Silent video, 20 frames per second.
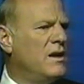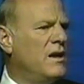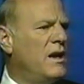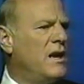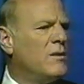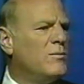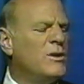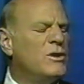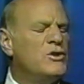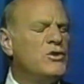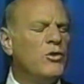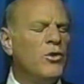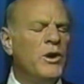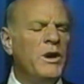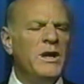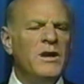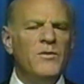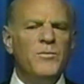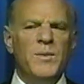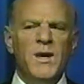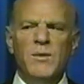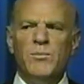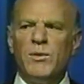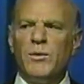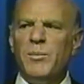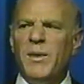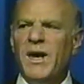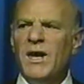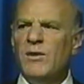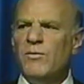And a majority of people
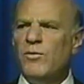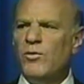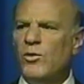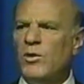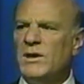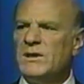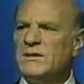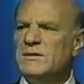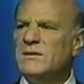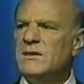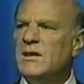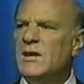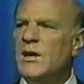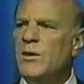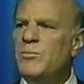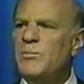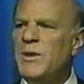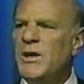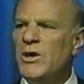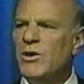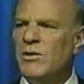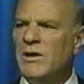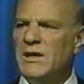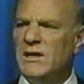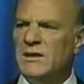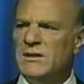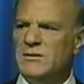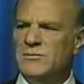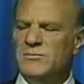pay for it, period.